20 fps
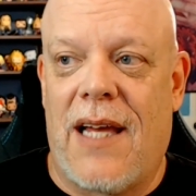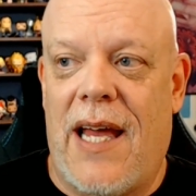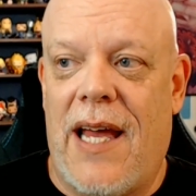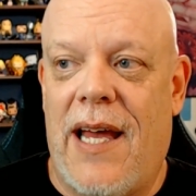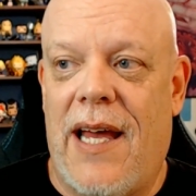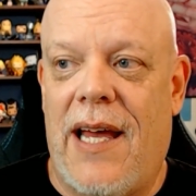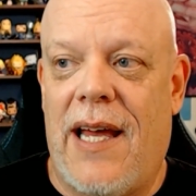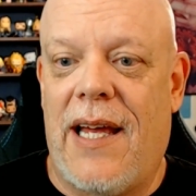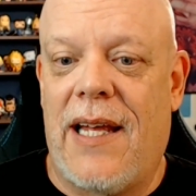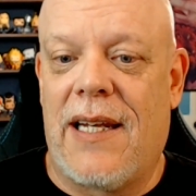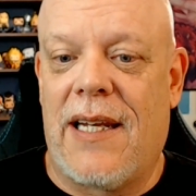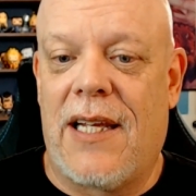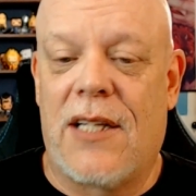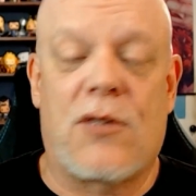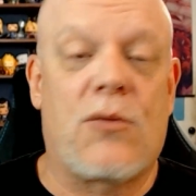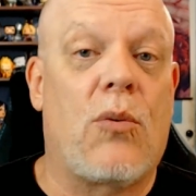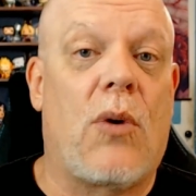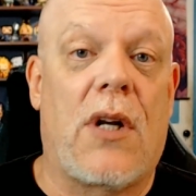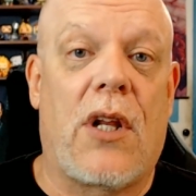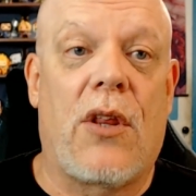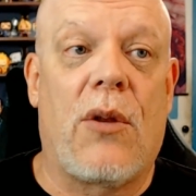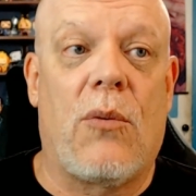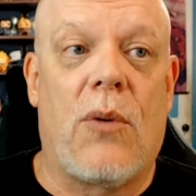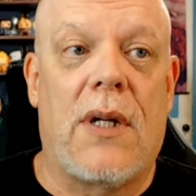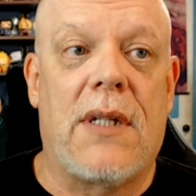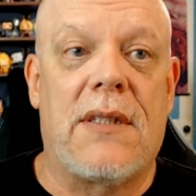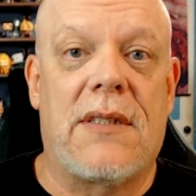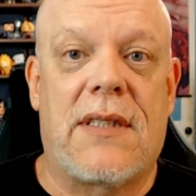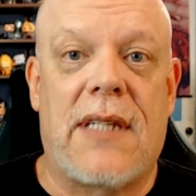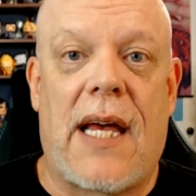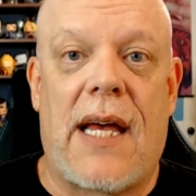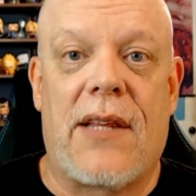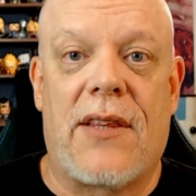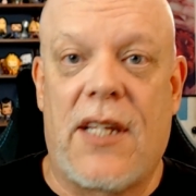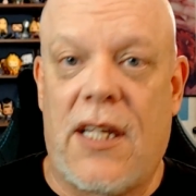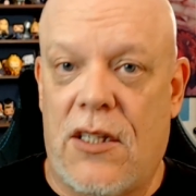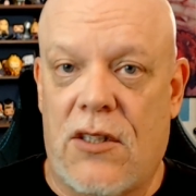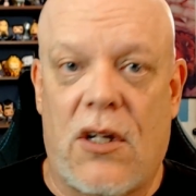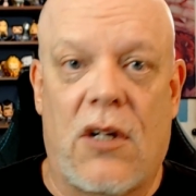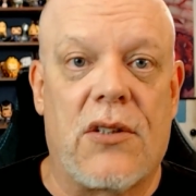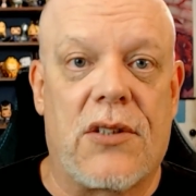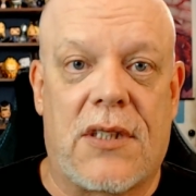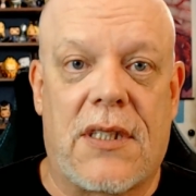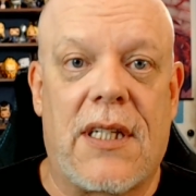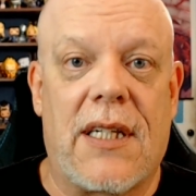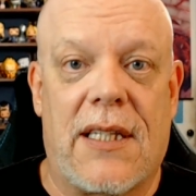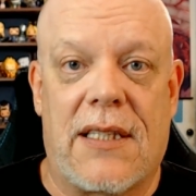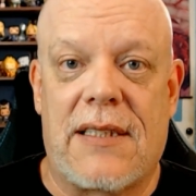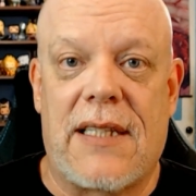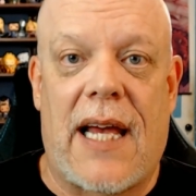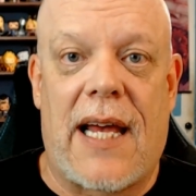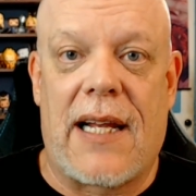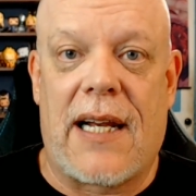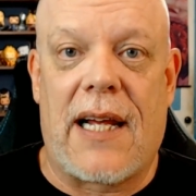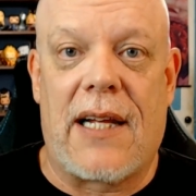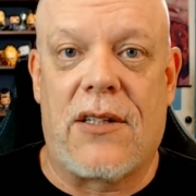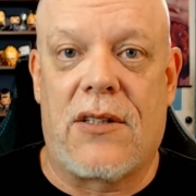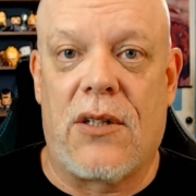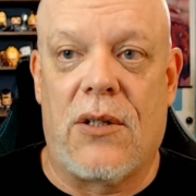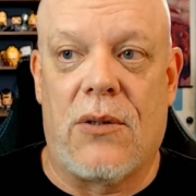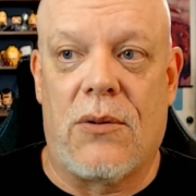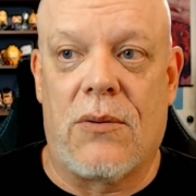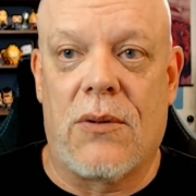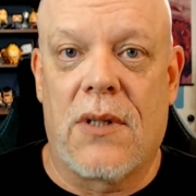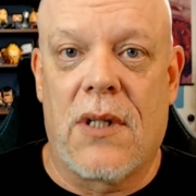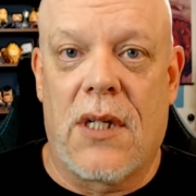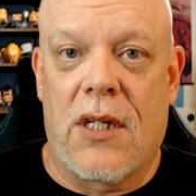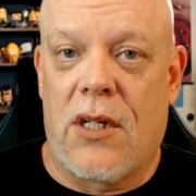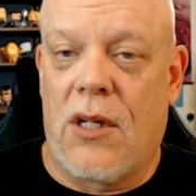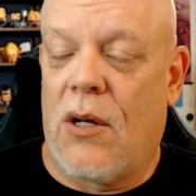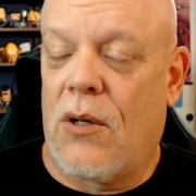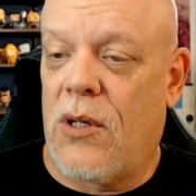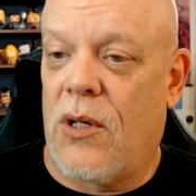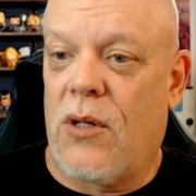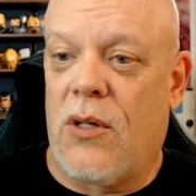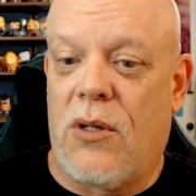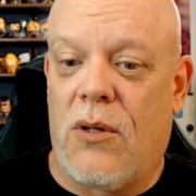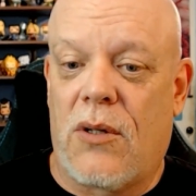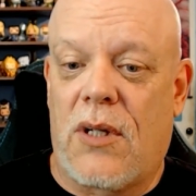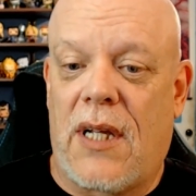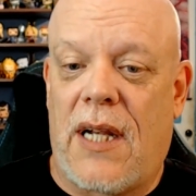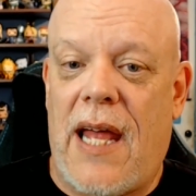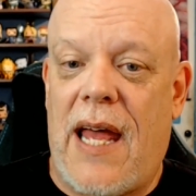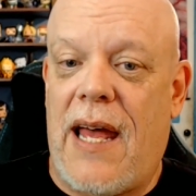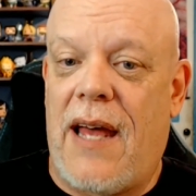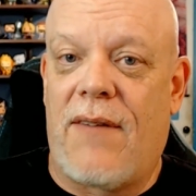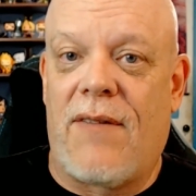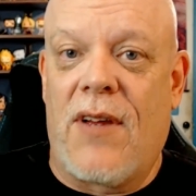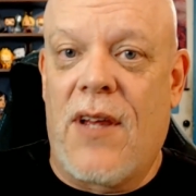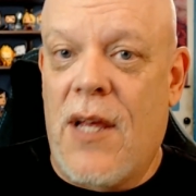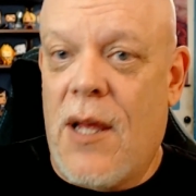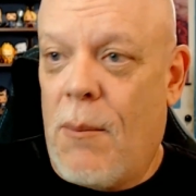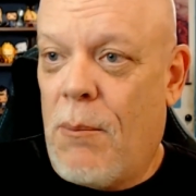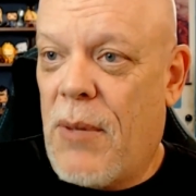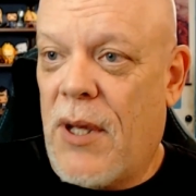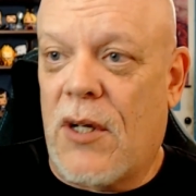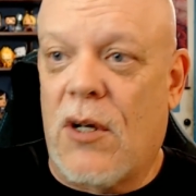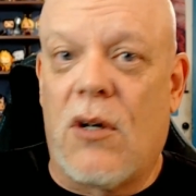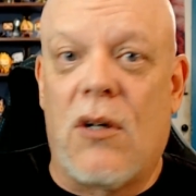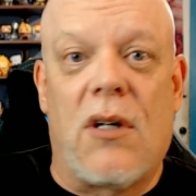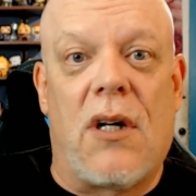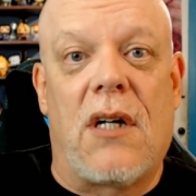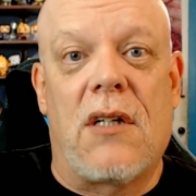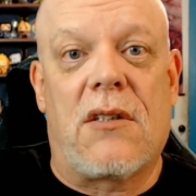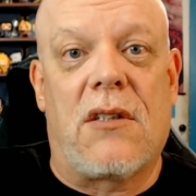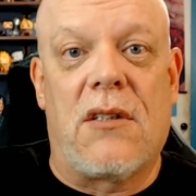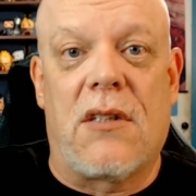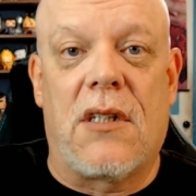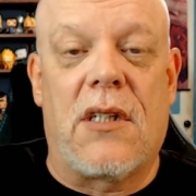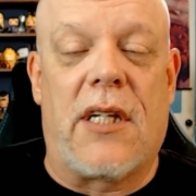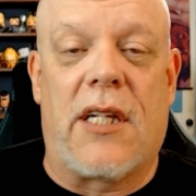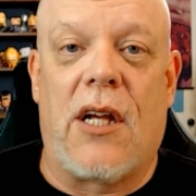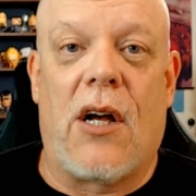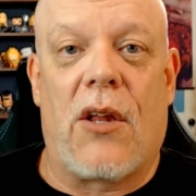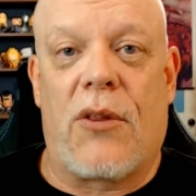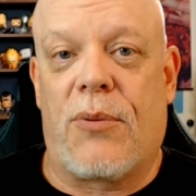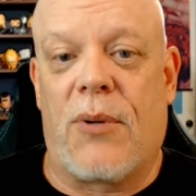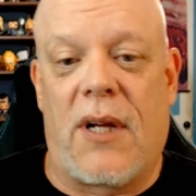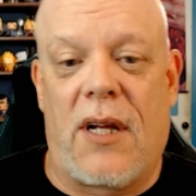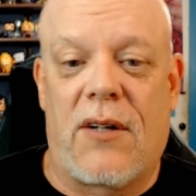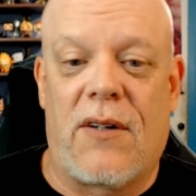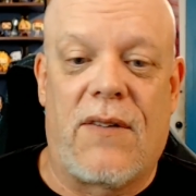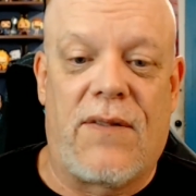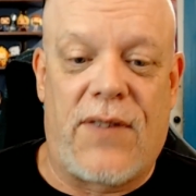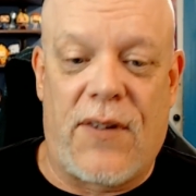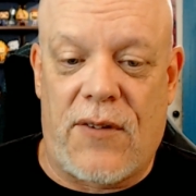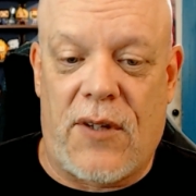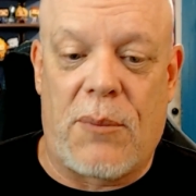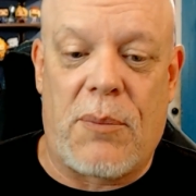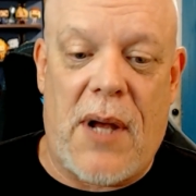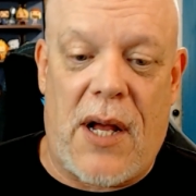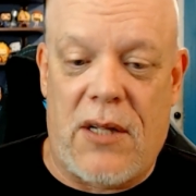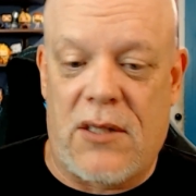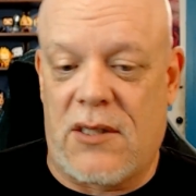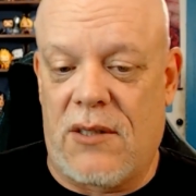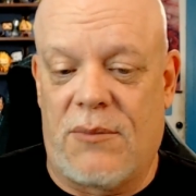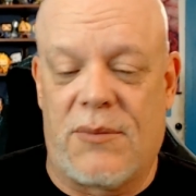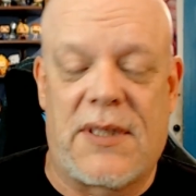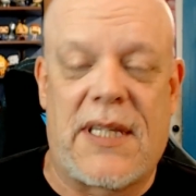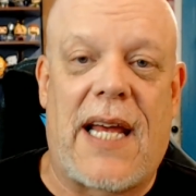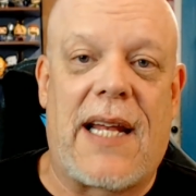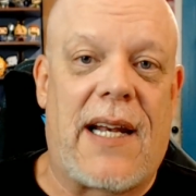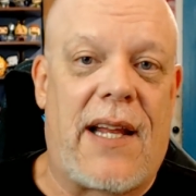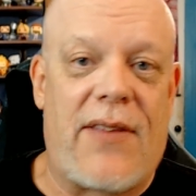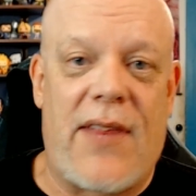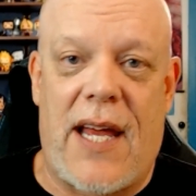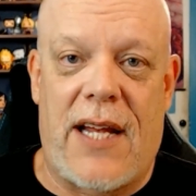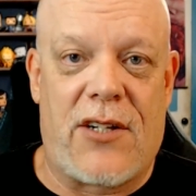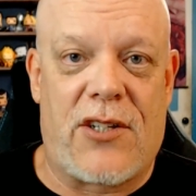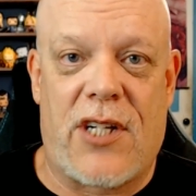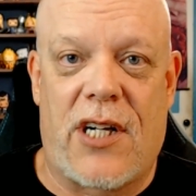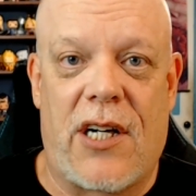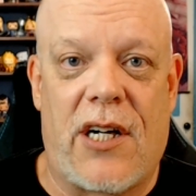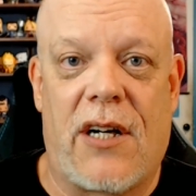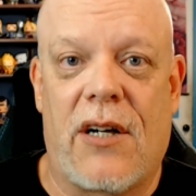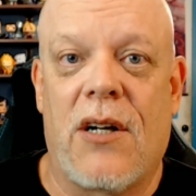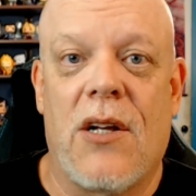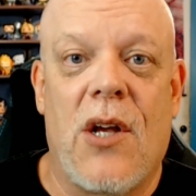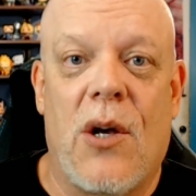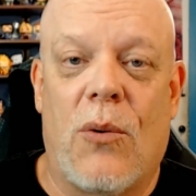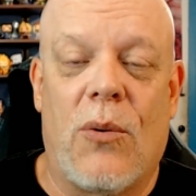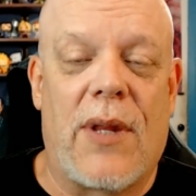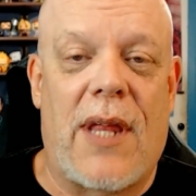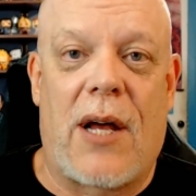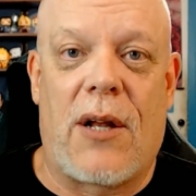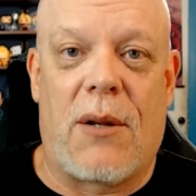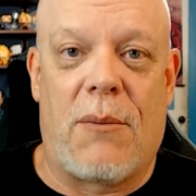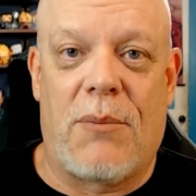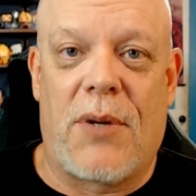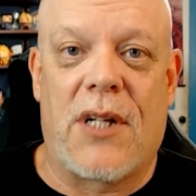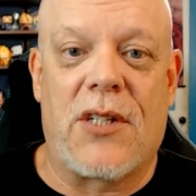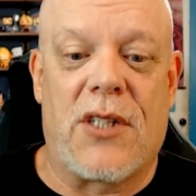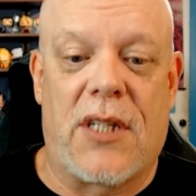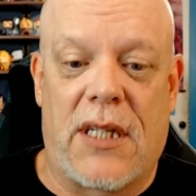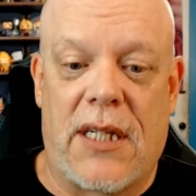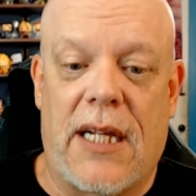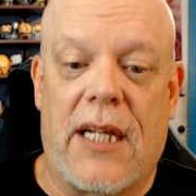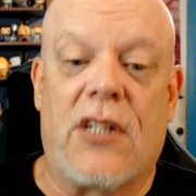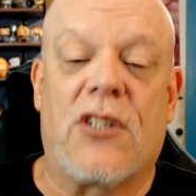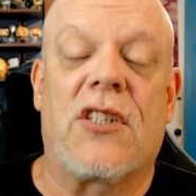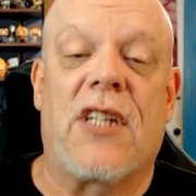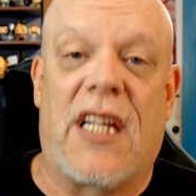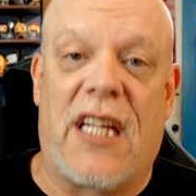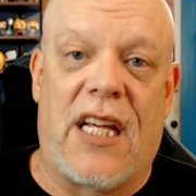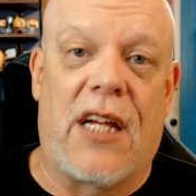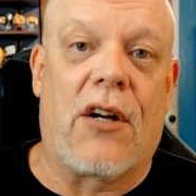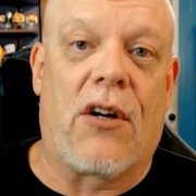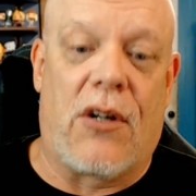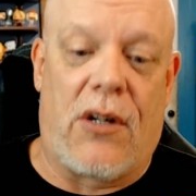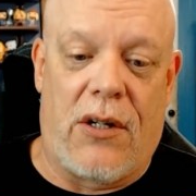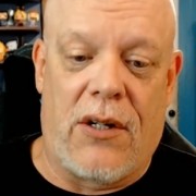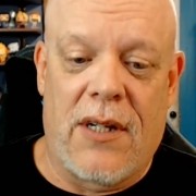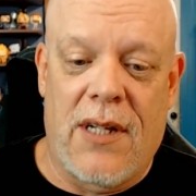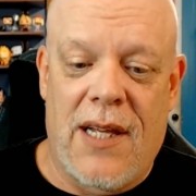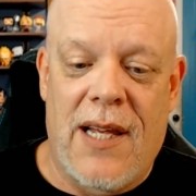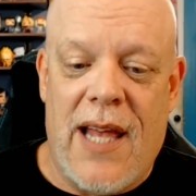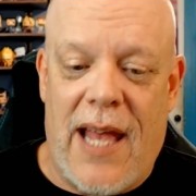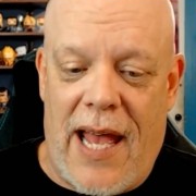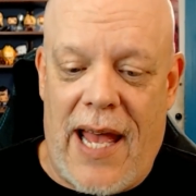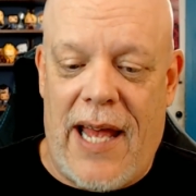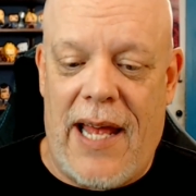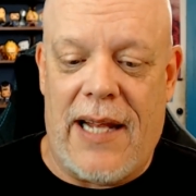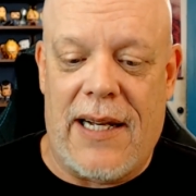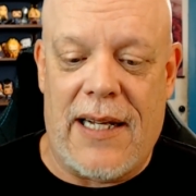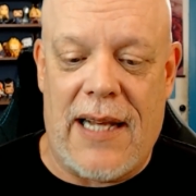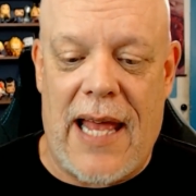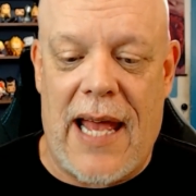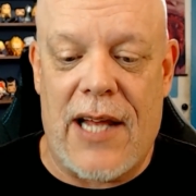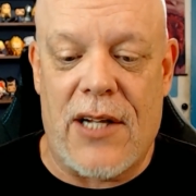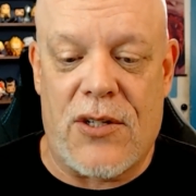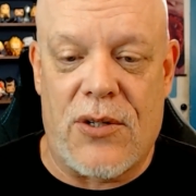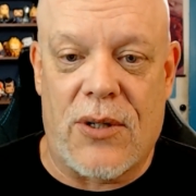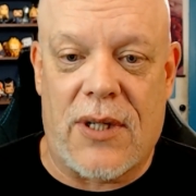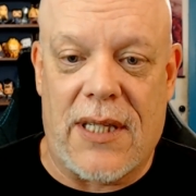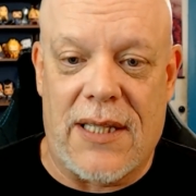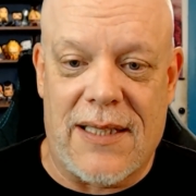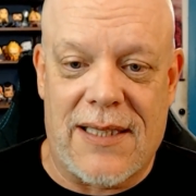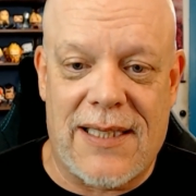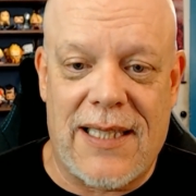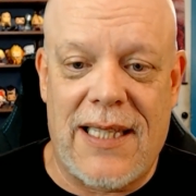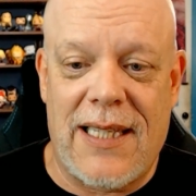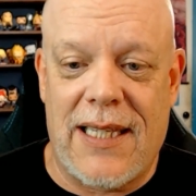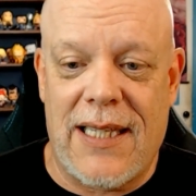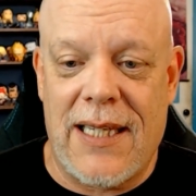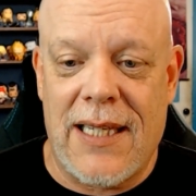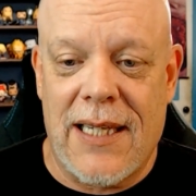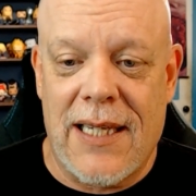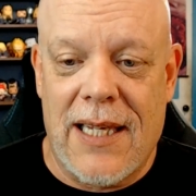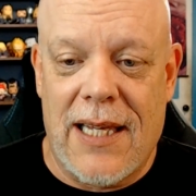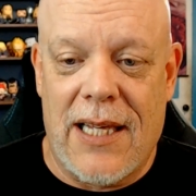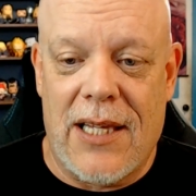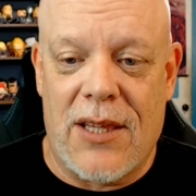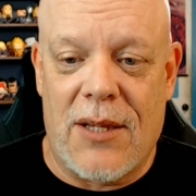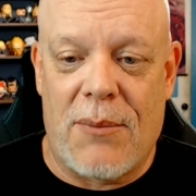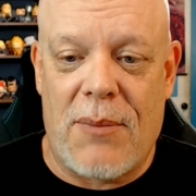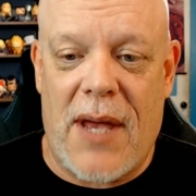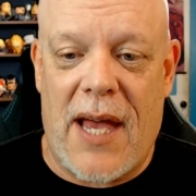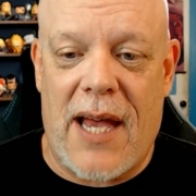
And it's one of the ones that the adults could have sat on too. You know, you could have big old Uncle Ernie, all 350 pounds of him, sat on that chair without it budging an inch. It hurt. And as you can see in the